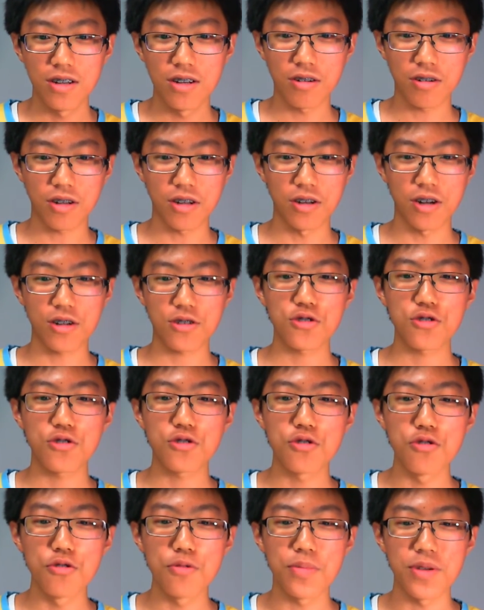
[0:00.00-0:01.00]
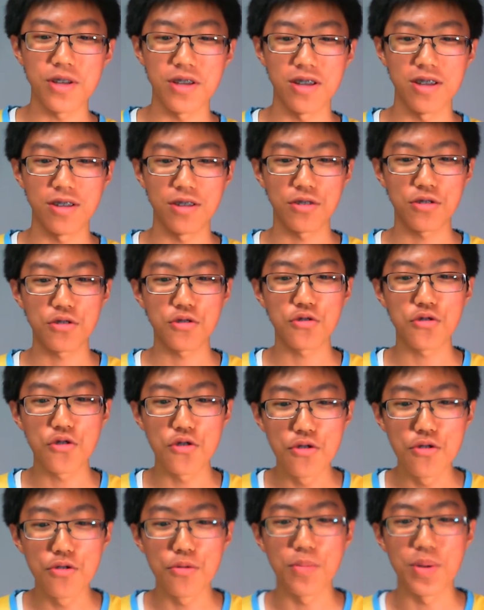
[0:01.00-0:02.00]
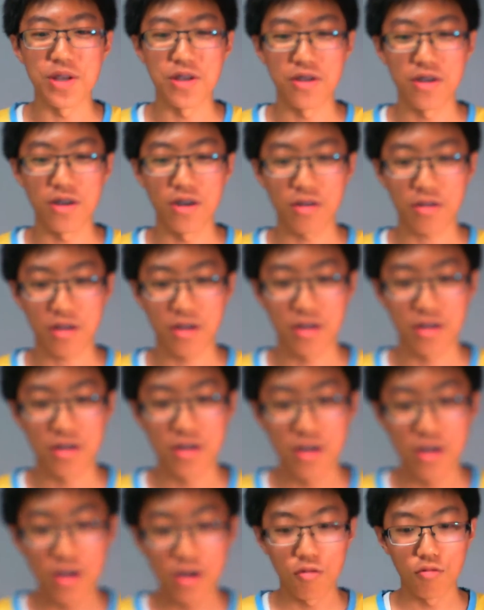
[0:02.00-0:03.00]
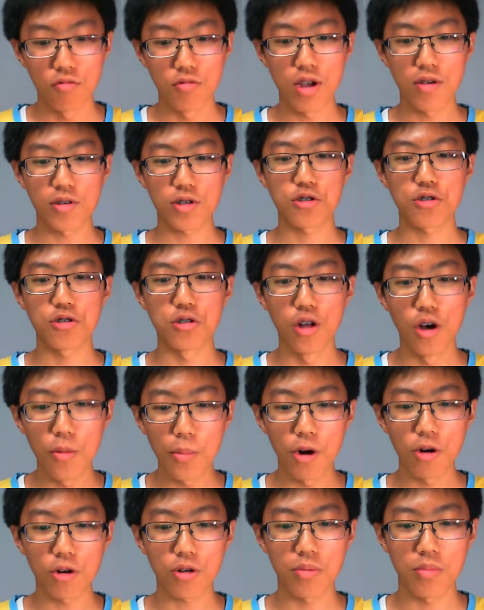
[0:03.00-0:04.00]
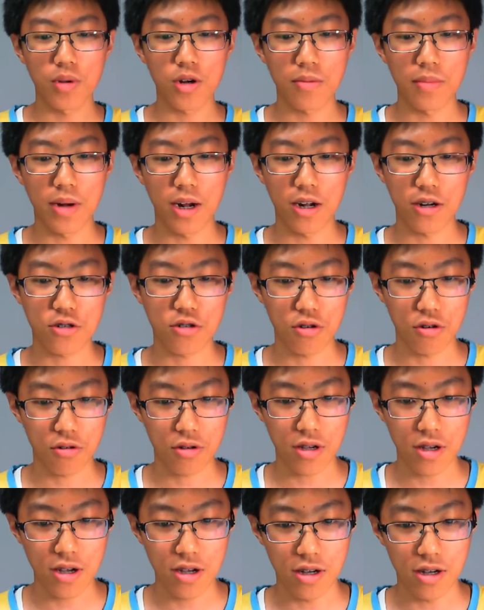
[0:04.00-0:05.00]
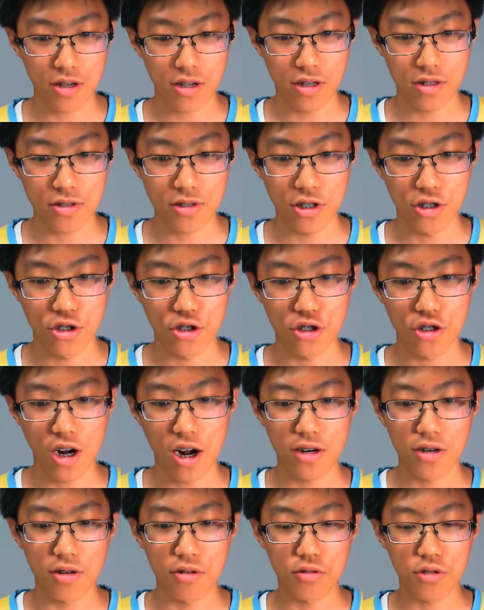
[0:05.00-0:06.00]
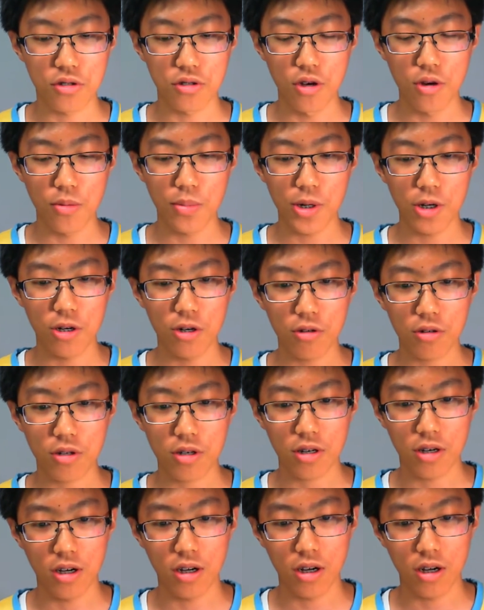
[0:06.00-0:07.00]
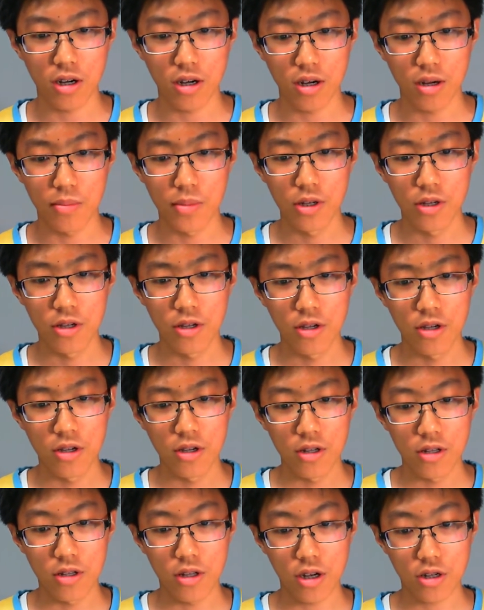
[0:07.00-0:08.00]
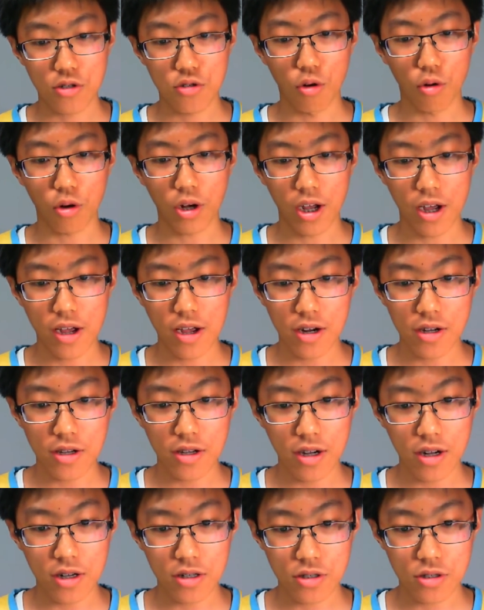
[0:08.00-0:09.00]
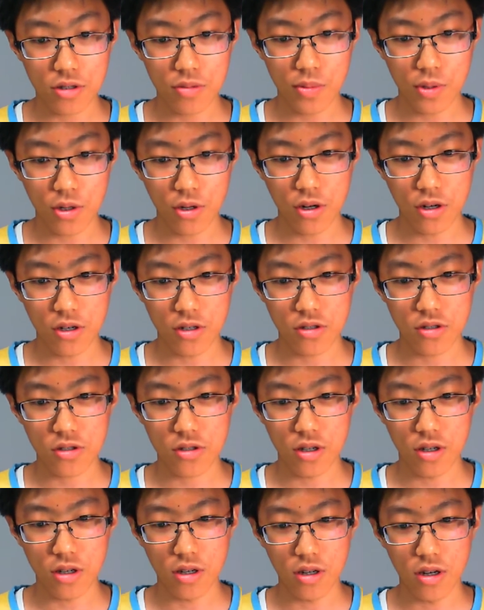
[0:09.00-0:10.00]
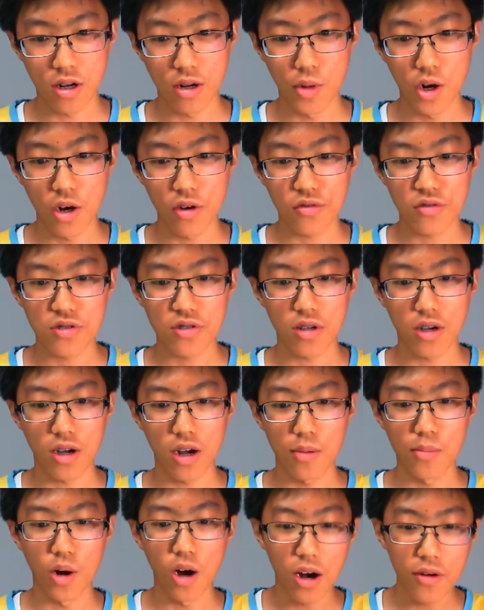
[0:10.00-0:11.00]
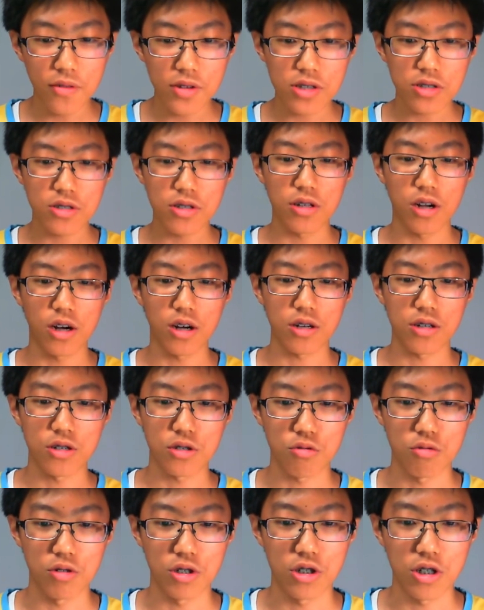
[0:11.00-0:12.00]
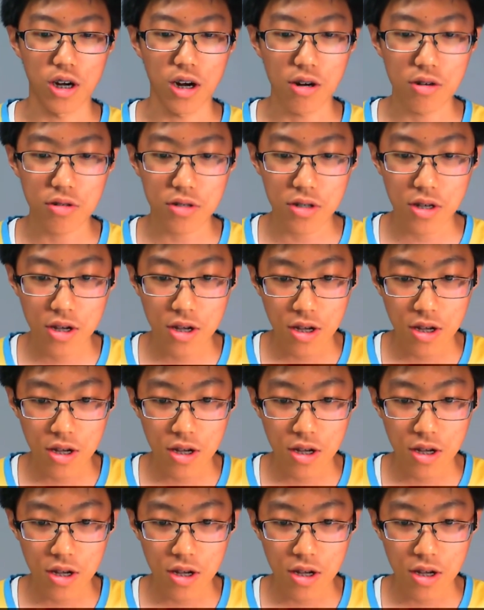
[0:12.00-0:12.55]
Okay, not Scoopy, Scooby. Okay, we have a Slowpoke mirror match. Okay, against a Shadow Slowpoke. That's okay, I guess, because I'm obviously not going to switch out.